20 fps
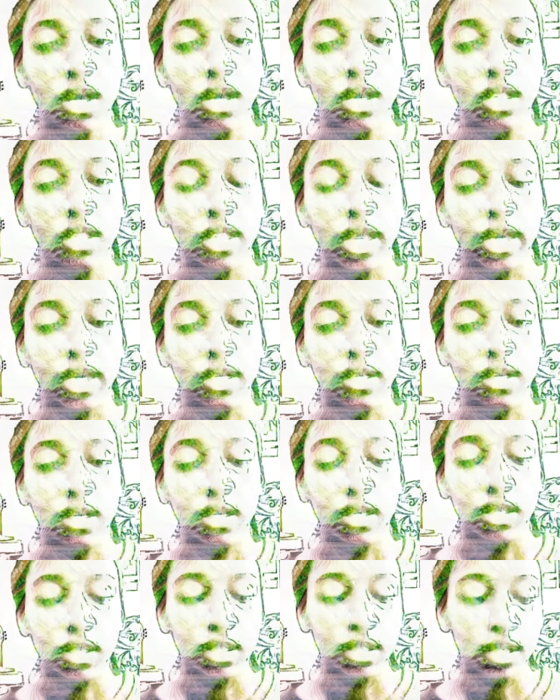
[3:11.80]
like in
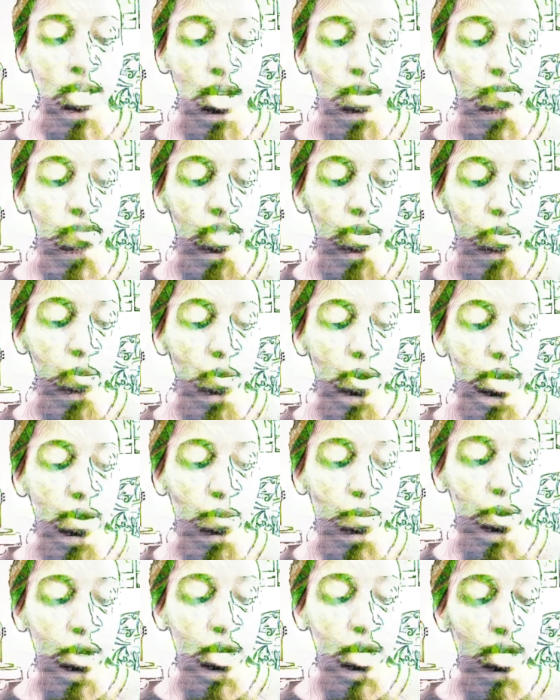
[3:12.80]
a, a flip way
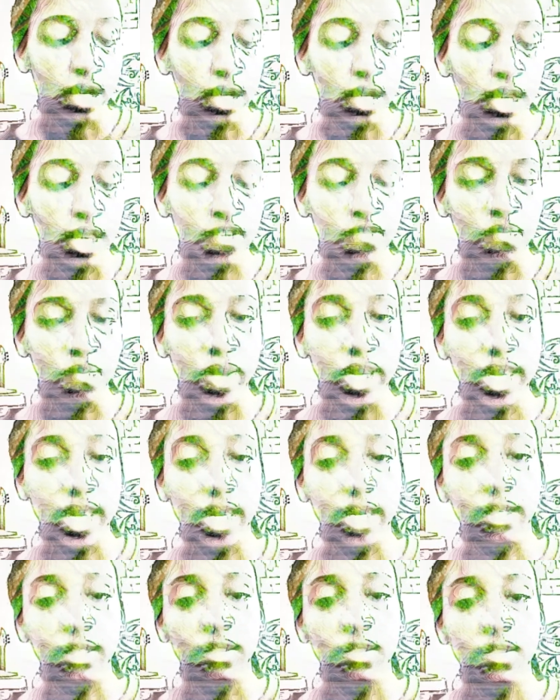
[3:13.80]
where if
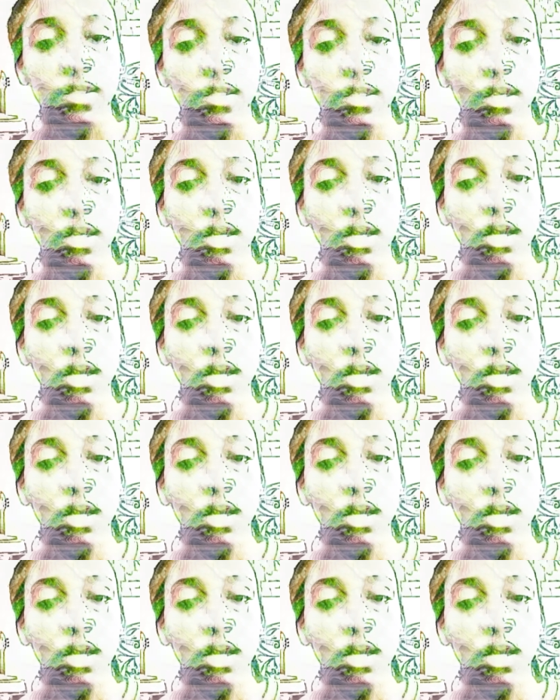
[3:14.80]
beings